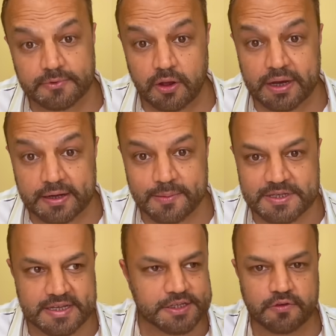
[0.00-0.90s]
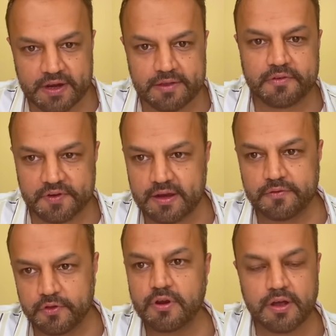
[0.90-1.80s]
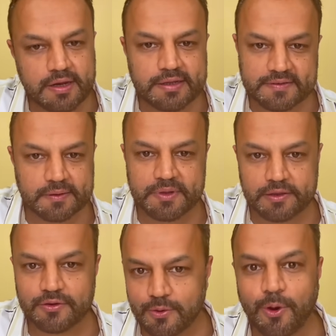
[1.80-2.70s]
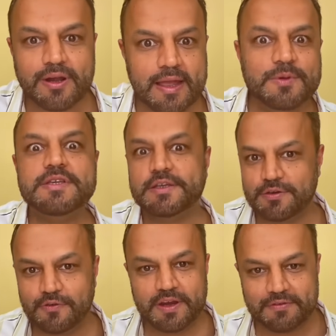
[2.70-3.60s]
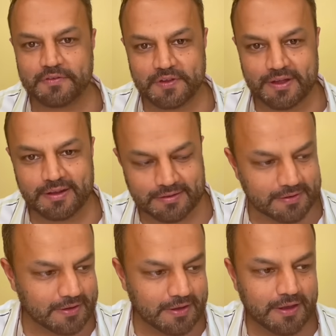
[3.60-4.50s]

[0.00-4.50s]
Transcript: Okay, timer section of 8051. If you're learning the subject, you know what timer section of 8051 is.